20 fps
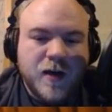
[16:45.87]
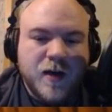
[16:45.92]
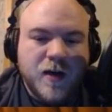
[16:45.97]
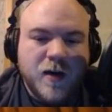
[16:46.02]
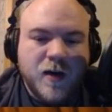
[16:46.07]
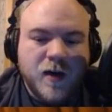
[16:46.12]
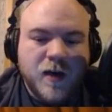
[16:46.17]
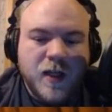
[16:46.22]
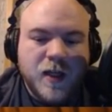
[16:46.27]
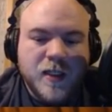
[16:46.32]

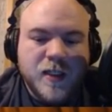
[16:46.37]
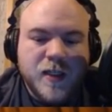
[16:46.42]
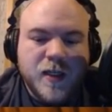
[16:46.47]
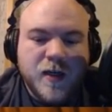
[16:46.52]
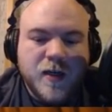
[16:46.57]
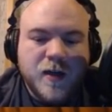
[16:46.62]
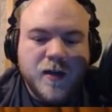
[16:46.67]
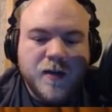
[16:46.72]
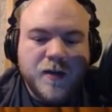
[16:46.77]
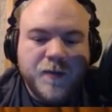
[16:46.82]
our
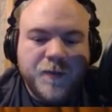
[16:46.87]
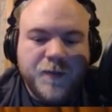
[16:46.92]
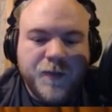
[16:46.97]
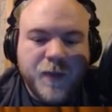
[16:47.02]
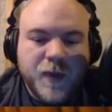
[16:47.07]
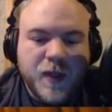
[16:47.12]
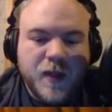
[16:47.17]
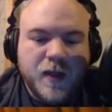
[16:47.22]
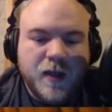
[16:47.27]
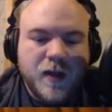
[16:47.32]
Glaceon,
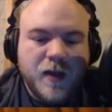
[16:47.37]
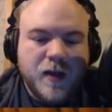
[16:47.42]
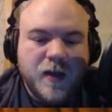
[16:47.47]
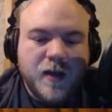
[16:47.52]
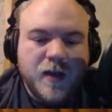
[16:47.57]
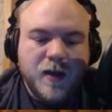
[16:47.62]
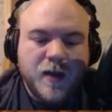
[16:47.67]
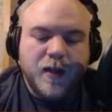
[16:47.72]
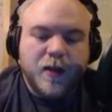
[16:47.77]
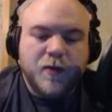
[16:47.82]

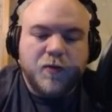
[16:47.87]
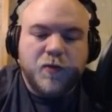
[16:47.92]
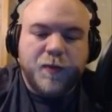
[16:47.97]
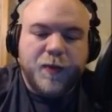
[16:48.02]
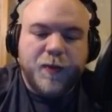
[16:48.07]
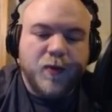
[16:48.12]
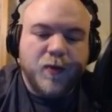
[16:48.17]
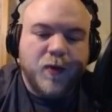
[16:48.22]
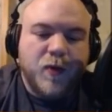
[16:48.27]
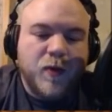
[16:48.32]
and then we'll
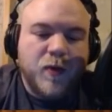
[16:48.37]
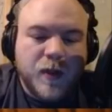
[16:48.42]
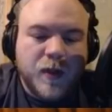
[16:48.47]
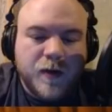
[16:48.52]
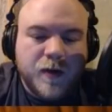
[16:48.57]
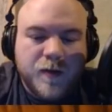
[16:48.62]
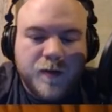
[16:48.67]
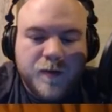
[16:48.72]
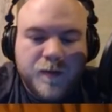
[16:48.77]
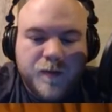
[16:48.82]
be
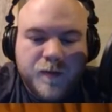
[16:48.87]
rolling.